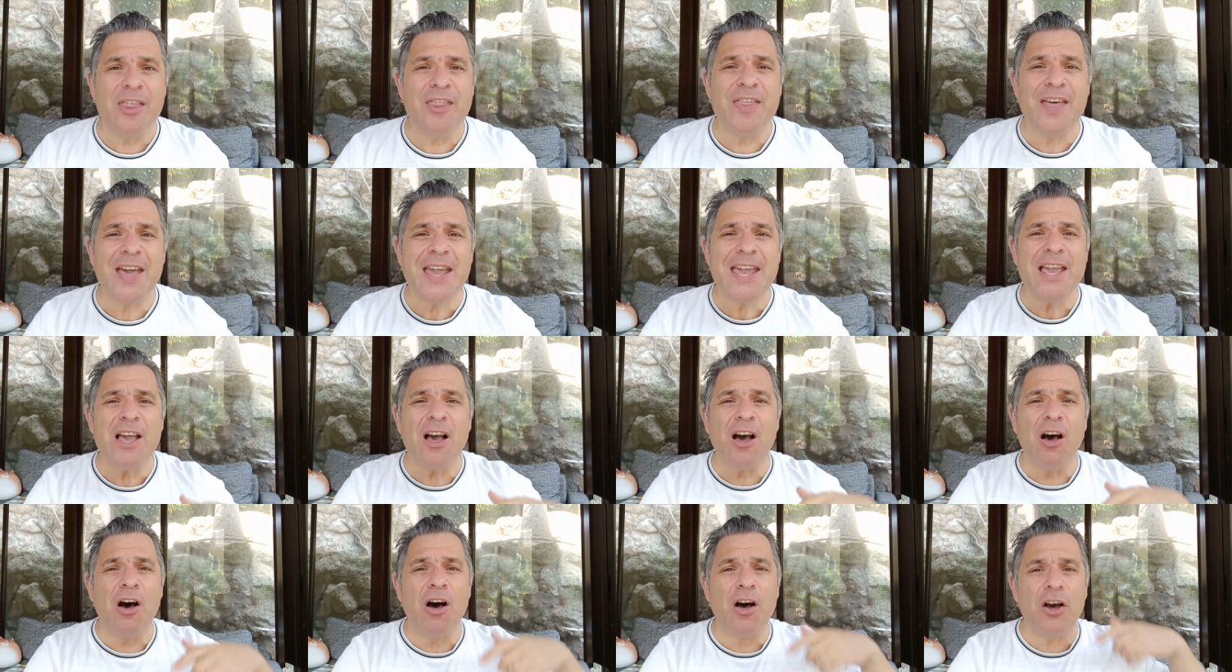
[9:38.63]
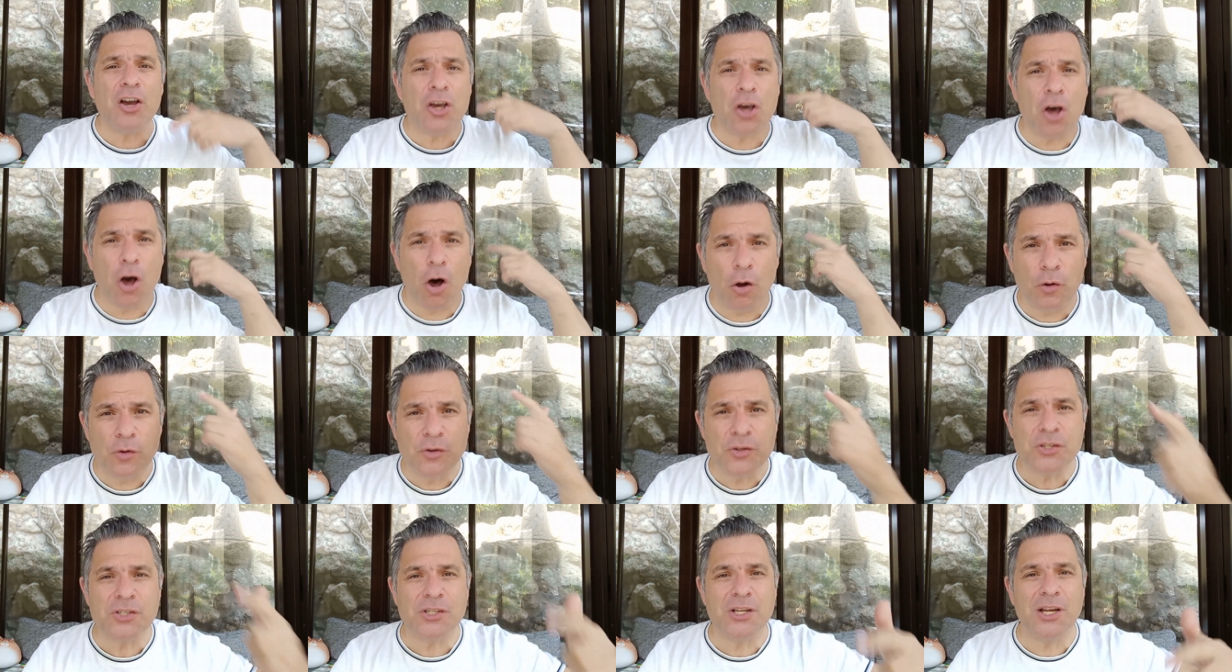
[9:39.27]
they are
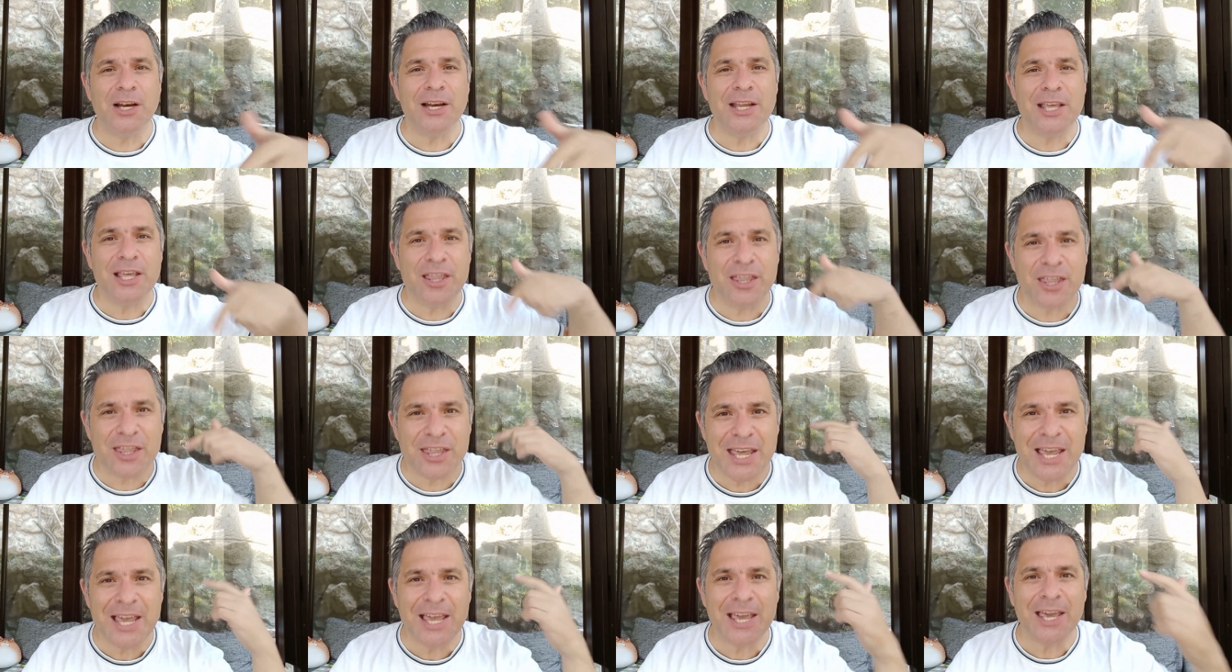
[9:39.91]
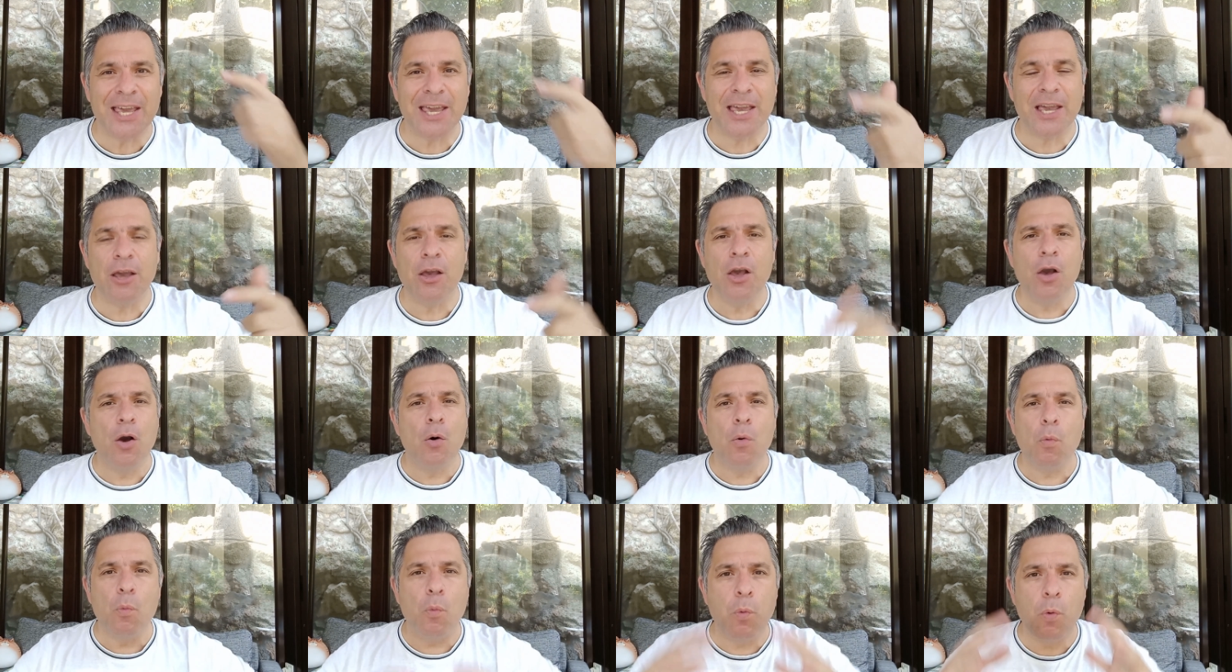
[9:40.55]
constantly thinking,
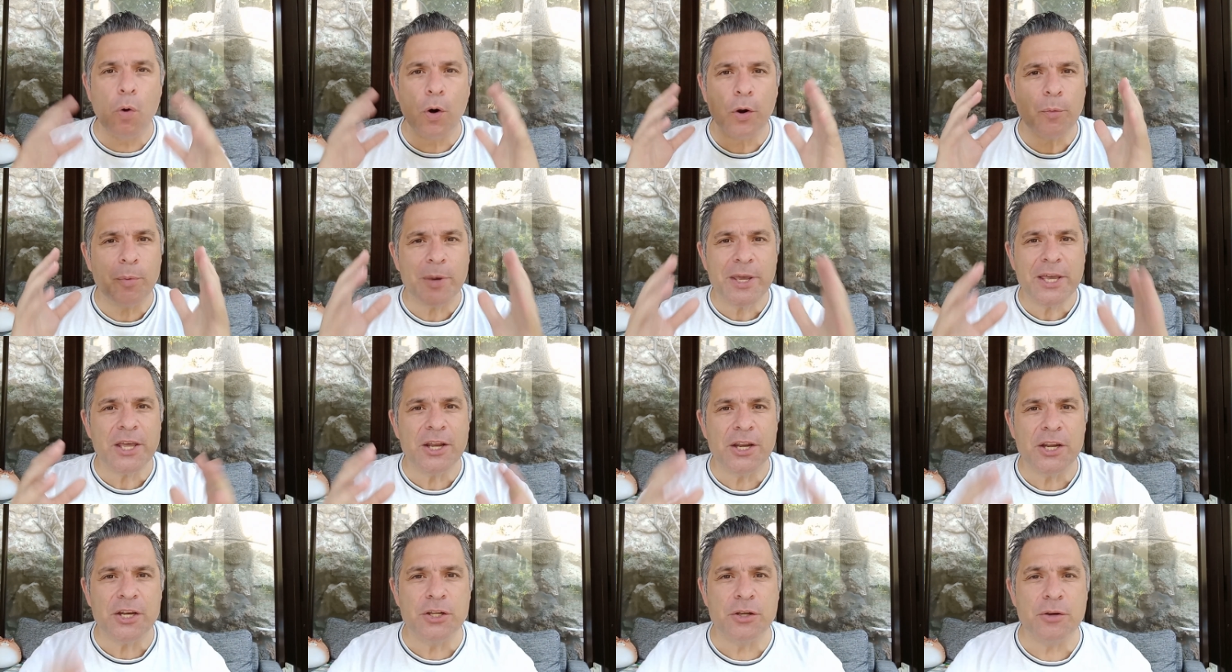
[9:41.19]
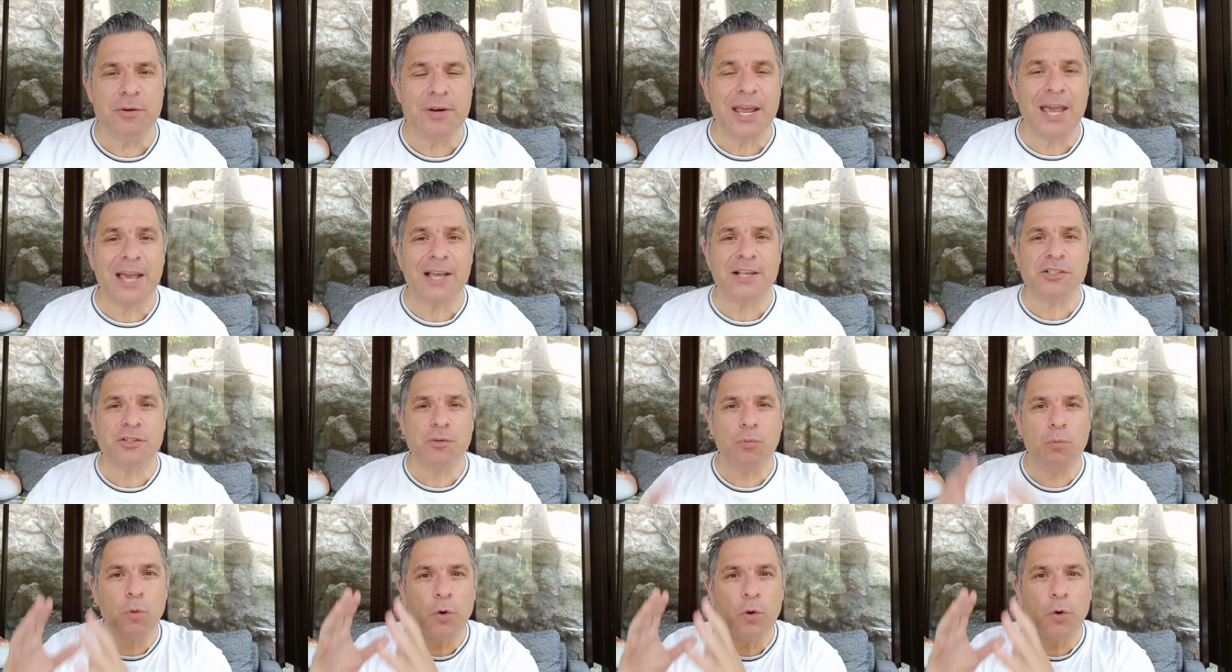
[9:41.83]
what are we going to do next?